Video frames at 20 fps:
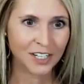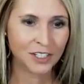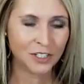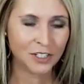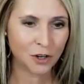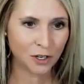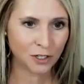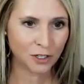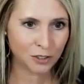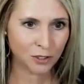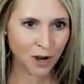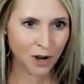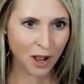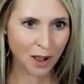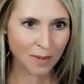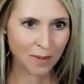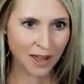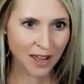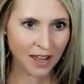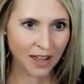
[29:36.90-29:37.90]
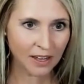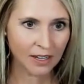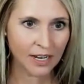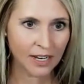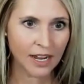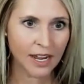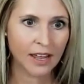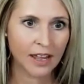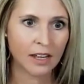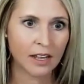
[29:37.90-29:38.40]
your trauma
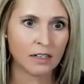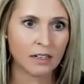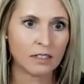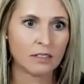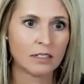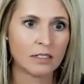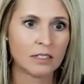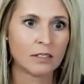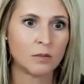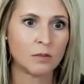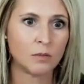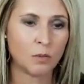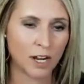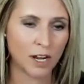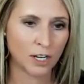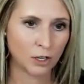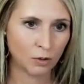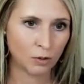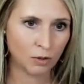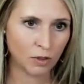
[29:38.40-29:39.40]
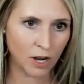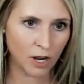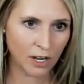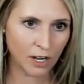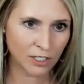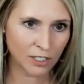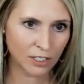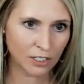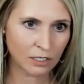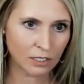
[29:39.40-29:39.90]
and what you
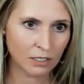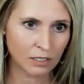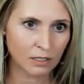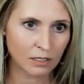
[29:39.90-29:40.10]
learned